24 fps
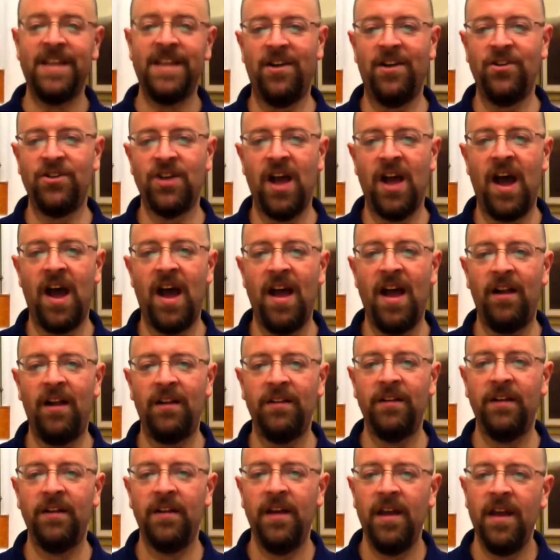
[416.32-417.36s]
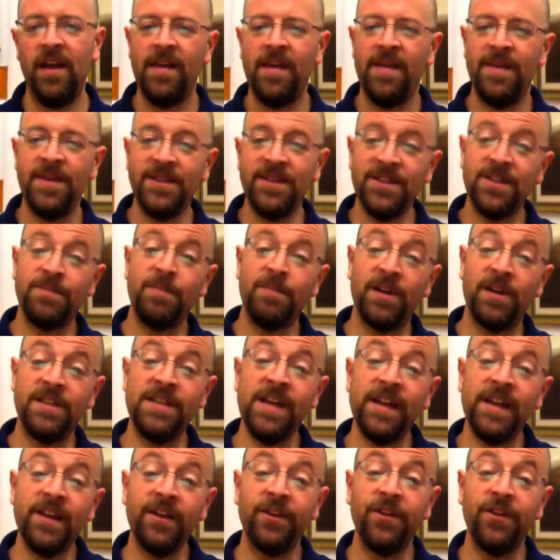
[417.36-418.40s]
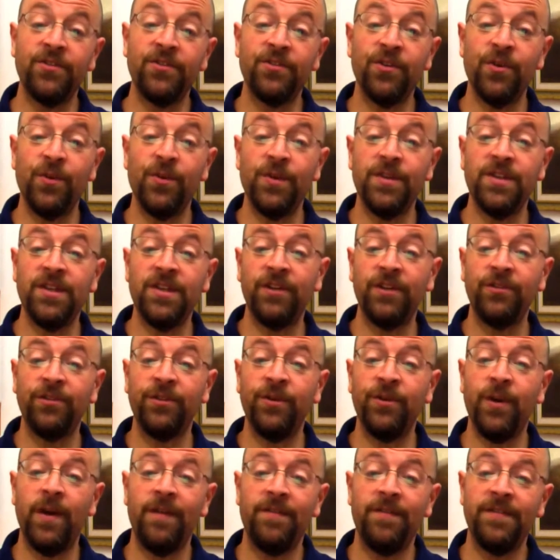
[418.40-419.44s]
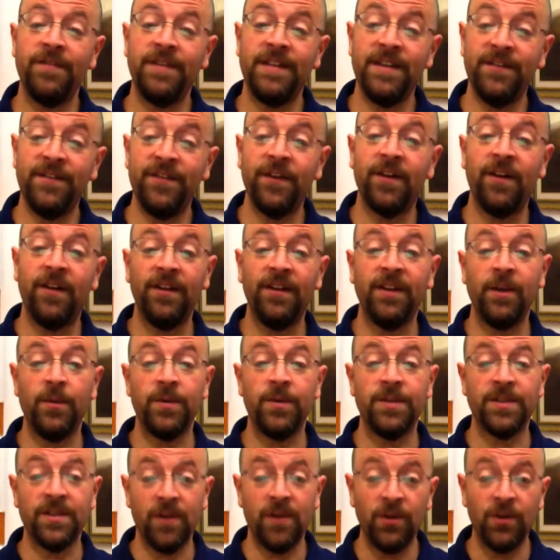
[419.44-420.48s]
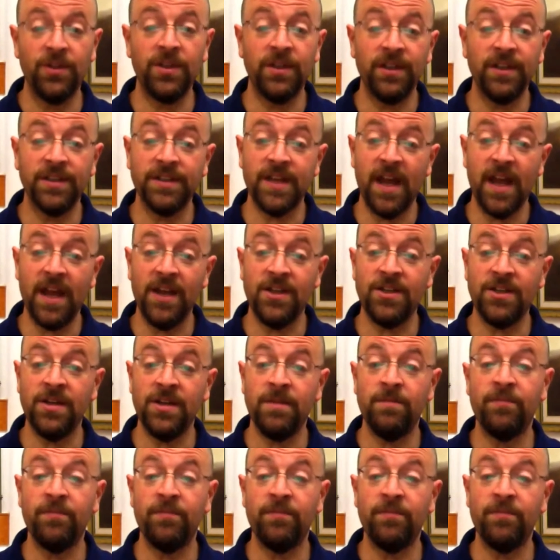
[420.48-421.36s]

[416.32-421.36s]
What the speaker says: their child. And this is particularly true with children who have difficulty with socialization,